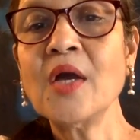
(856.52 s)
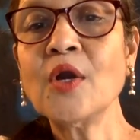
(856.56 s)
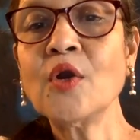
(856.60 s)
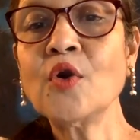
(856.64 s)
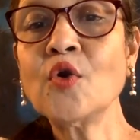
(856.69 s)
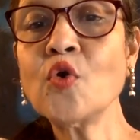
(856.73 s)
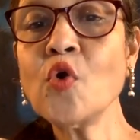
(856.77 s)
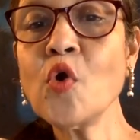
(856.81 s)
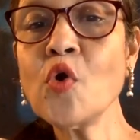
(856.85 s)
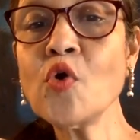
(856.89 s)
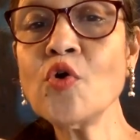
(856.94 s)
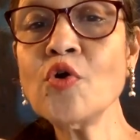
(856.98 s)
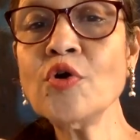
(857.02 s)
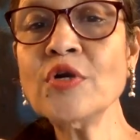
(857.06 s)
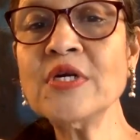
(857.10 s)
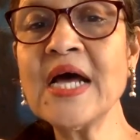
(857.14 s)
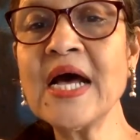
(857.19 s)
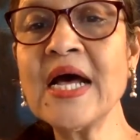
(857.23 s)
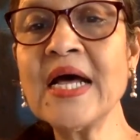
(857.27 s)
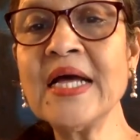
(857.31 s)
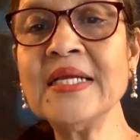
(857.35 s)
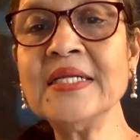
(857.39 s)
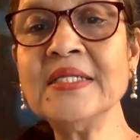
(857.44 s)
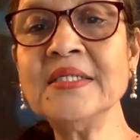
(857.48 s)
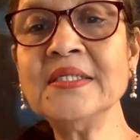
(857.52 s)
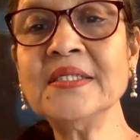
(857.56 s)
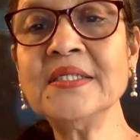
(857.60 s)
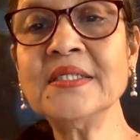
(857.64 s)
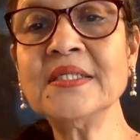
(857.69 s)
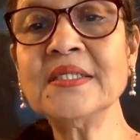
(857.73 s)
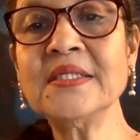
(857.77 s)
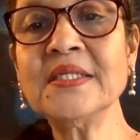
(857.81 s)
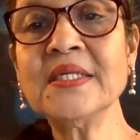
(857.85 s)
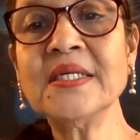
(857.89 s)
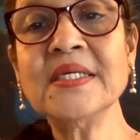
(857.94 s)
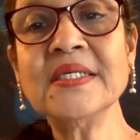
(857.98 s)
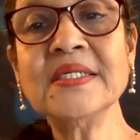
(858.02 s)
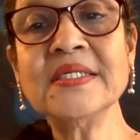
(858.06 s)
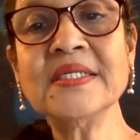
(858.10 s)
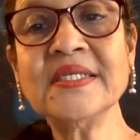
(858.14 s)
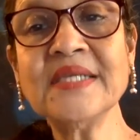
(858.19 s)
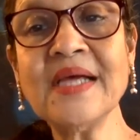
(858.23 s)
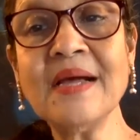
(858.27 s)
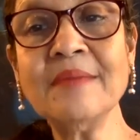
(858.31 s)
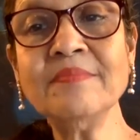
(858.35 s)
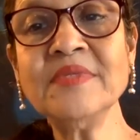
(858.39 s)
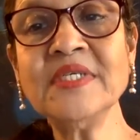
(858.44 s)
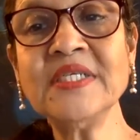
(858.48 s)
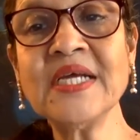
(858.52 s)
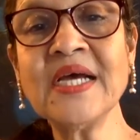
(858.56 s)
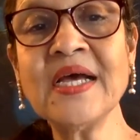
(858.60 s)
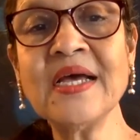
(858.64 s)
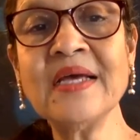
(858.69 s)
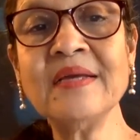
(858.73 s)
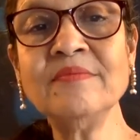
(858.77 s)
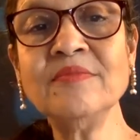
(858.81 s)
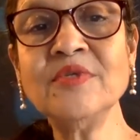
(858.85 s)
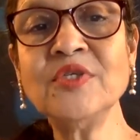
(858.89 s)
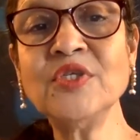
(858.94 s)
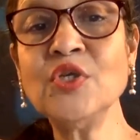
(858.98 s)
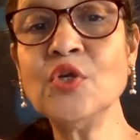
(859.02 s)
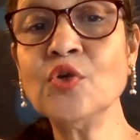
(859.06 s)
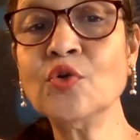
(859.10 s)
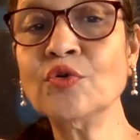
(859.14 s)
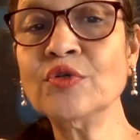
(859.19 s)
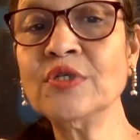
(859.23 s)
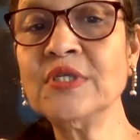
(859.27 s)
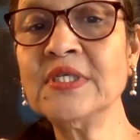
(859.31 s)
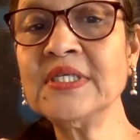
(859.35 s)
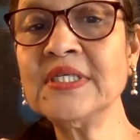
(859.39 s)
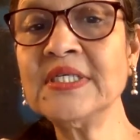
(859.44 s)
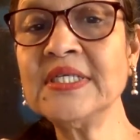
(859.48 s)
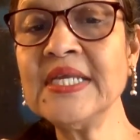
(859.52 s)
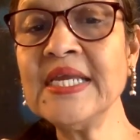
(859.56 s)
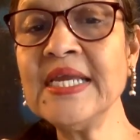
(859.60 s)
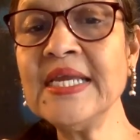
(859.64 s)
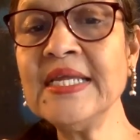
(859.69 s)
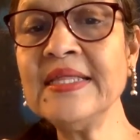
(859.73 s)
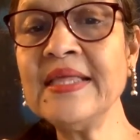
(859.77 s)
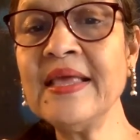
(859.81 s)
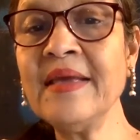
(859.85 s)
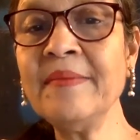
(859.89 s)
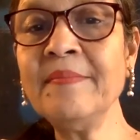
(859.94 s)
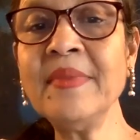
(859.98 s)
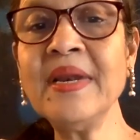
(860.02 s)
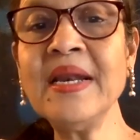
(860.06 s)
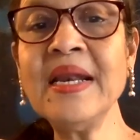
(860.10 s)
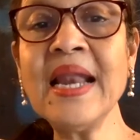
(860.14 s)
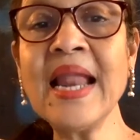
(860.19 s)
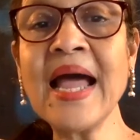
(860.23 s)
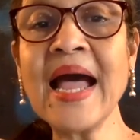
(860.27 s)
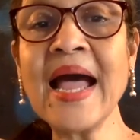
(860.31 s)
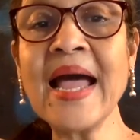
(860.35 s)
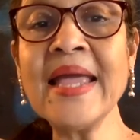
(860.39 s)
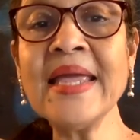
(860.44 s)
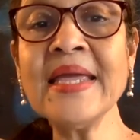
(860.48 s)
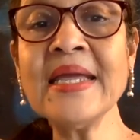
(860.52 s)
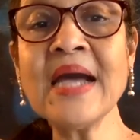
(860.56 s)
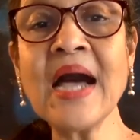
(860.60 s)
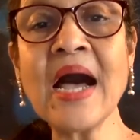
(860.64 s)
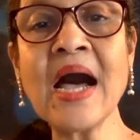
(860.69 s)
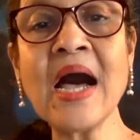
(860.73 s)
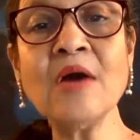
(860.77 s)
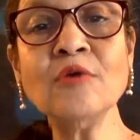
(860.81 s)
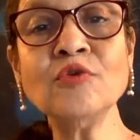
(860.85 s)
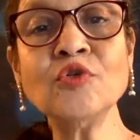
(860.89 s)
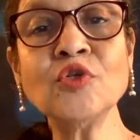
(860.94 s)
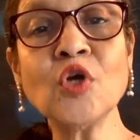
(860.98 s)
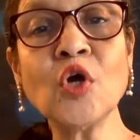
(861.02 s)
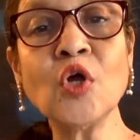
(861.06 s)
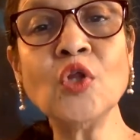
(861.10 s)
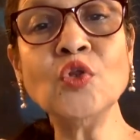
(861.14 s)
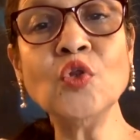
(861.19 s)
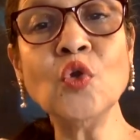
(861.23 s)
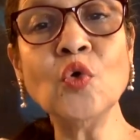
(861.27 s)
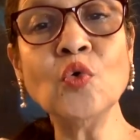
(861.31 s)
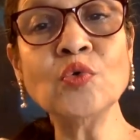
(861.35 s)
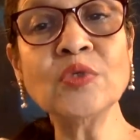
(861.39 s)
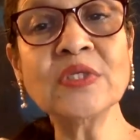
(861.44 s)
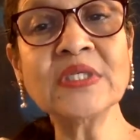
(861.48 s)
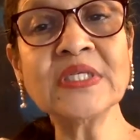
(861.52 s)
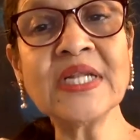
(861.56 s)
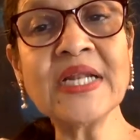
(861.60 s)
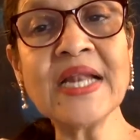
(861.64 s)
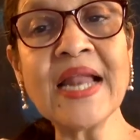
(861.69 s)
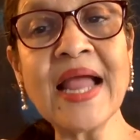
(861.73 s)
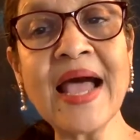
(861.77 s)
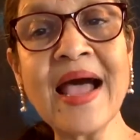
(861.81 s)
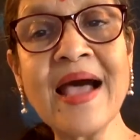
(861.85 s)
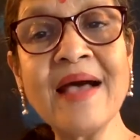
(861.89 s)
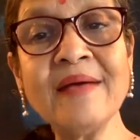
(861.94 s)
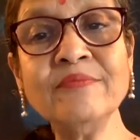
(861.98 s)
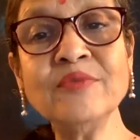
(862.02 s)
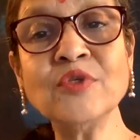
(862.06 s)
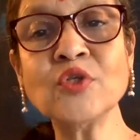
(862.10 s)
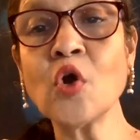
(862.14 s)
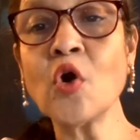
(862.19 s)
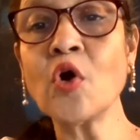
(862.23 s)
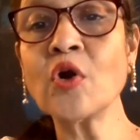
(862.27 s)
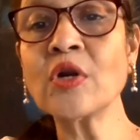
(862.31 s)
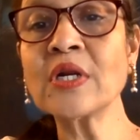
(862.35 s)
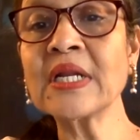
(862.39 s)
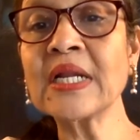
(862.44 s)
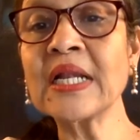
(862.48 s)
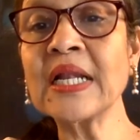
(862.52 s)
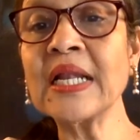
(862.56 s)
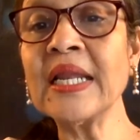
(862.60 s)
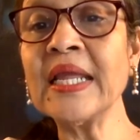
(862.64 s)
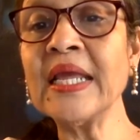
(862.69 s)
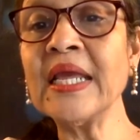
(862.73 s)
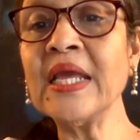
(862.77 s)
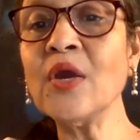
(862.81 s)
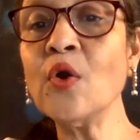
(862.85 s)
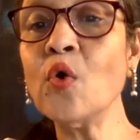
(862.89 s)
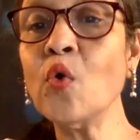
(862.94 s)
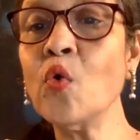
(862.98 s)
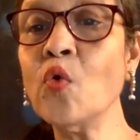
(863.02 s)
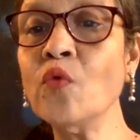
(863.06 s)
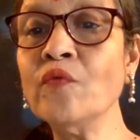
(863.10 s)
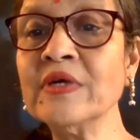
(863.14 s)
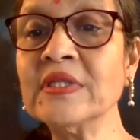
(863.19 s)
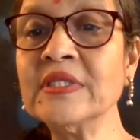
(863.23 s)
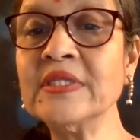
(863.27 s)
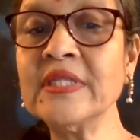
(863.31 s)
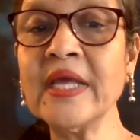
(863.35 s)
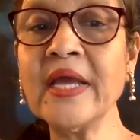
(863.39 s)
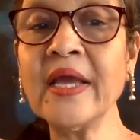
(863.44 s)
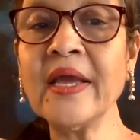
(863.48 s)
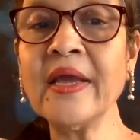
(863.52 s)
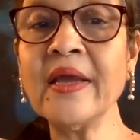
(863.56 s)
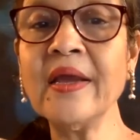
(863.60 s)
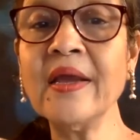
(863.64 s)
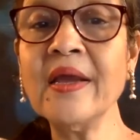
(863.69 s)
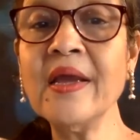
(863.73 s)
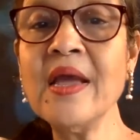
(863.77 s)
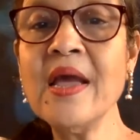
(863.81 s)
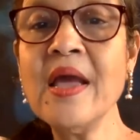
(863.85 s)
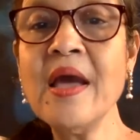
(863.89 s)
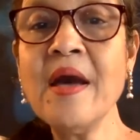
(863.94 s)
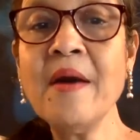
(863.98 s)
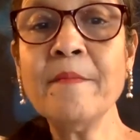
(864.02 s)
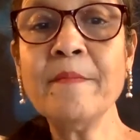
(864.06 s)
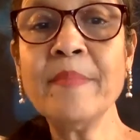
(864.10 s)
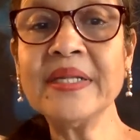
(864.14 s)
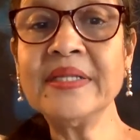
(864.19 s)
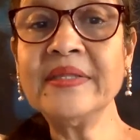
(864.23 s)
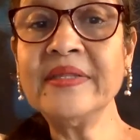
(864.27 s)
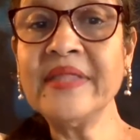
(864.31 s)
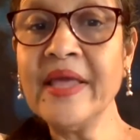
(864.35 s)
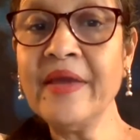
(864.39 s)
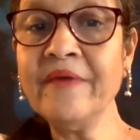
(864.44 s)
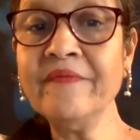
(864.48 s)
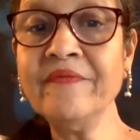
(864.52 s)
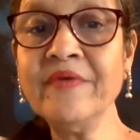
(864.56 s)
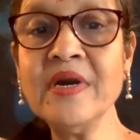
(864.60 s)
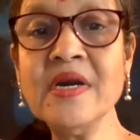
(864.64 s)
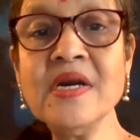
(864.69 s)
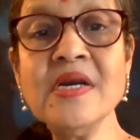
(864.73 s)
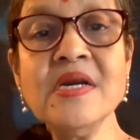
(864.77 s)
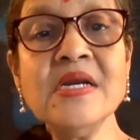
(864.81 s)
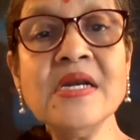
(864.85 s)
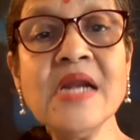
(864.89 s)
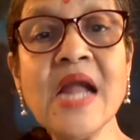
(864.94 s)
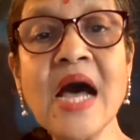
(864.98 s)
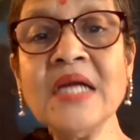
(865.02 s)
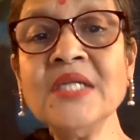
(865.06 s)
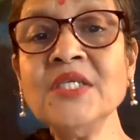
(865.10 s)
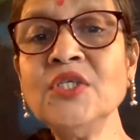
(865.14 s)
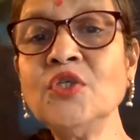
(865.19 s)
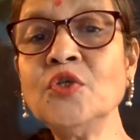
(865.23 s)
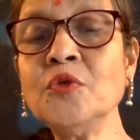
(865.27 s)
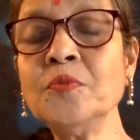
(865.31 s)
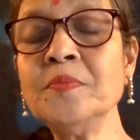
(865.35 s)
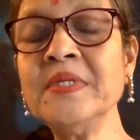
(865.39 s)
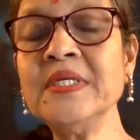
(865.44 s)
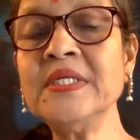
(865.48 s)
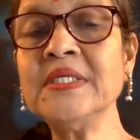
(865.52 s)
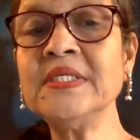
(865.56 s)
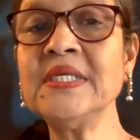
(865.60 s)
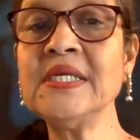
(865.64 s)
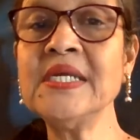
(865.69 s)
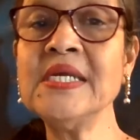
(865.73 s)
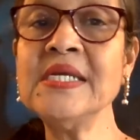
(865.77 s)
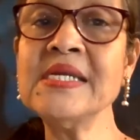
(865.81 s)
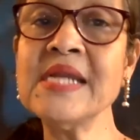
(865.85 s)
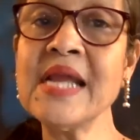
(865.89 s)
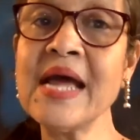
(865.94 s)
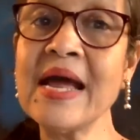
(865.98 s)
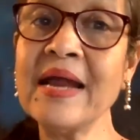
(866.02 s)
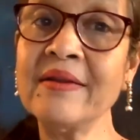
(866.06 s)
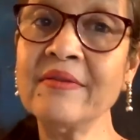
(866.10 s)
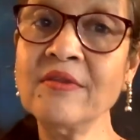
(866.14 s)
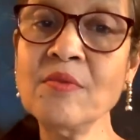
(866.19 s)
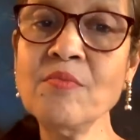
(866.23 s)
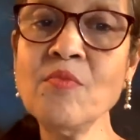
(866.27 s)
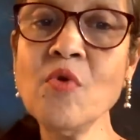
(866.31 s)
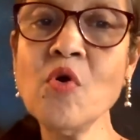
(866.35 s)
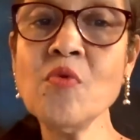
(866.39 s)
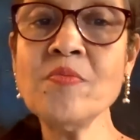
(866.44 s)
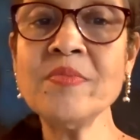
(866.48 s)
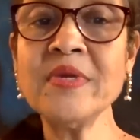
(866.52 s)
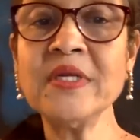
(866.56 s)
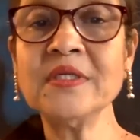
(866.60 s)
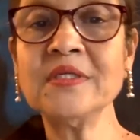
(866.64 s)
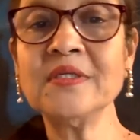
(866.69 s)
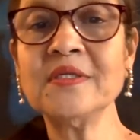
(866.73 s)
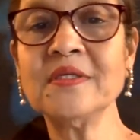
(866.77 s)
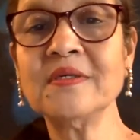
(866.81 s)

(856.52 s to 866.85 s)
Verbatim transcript: Crocodiles, sometimes you could see them lying out on those slabs or clay over there, but there were none to be seen at the moment.